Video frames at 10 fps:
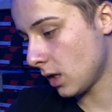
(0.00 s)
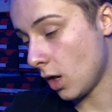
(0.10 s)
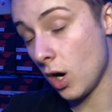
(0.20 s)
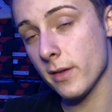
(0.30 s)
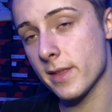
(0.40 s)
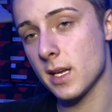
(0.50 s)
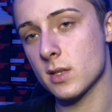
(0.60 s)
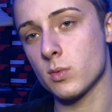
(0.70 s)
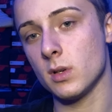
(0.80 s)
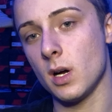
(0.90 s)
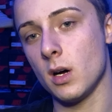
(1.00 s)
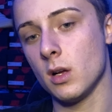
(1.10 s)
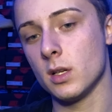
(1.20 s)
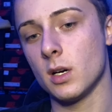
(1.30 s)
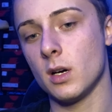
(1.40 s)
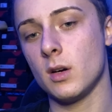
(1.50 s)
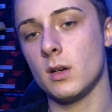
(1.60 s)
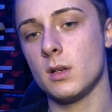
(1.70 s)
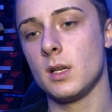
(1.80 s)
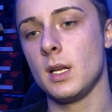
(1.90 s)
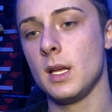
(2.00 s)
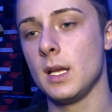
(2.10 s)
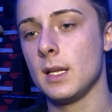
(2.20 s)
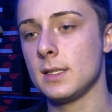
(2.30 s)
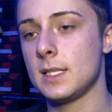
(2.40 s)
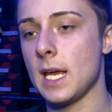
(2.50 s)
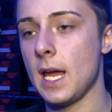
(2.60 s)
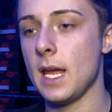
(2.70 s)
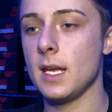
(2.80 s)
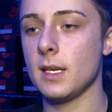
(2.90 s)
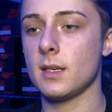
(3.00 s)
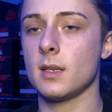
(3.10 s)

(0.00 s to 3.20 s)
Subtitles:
all this will, all in all, take